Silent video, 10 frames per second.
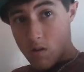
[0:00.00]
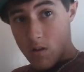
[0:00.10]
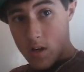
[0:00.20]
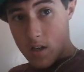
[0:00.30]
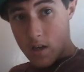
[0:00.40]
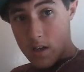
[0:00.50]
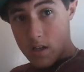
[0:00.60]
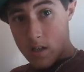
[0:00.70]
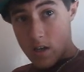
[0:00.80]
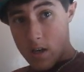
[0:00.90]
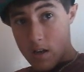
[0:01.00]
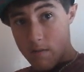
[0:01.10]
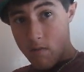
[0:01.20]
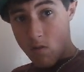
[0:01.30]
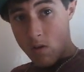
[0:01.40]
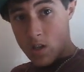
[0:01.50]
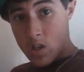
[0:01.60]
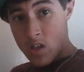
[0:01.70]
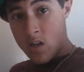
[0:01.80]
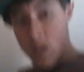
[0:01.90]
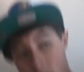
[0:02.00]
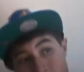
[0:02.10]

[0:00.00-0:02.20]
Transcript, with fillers: Alright guys, thank you guys for watching.